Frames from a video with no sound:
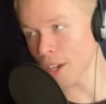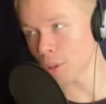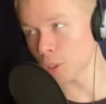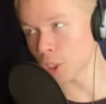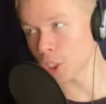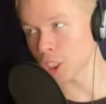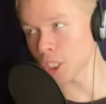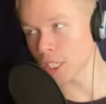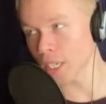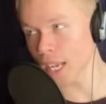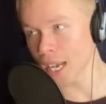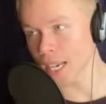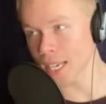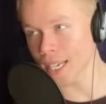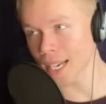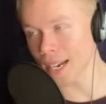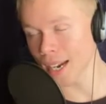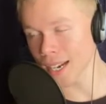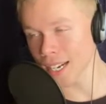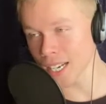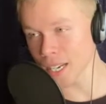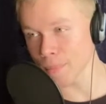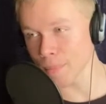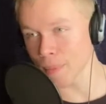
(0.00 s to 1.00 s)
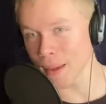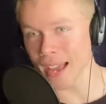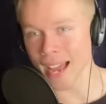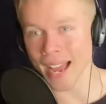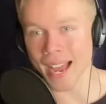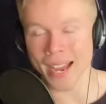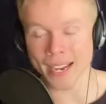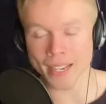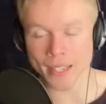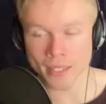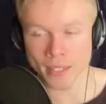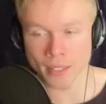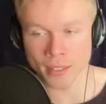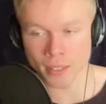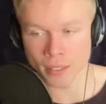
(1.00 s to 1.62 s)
Should I cut it back?